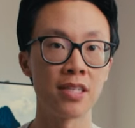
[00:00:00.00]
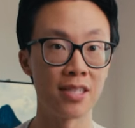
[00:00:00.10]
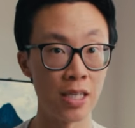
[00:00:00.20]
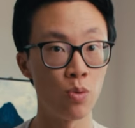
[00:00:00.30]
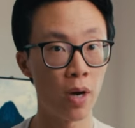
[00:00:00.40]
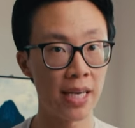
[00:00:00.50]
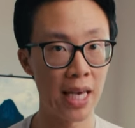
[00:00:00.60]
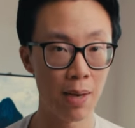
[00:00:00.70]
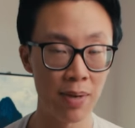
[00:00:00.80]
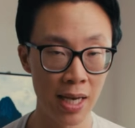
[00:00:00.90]
the ZY
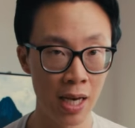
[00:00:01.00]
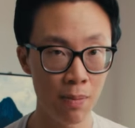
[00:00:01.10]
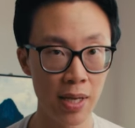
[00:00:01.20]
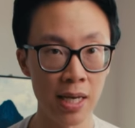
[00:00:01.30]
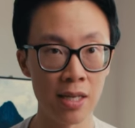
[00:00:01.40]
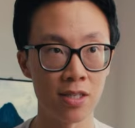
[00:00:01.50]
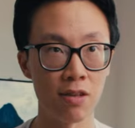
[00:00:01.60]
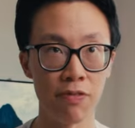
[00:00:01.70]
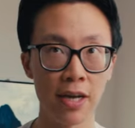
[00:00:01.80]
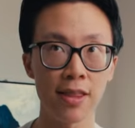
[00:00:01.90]
Cami app is
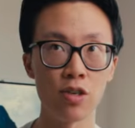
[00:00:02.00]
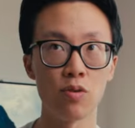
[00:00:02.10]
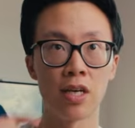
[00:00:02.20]
the fact that you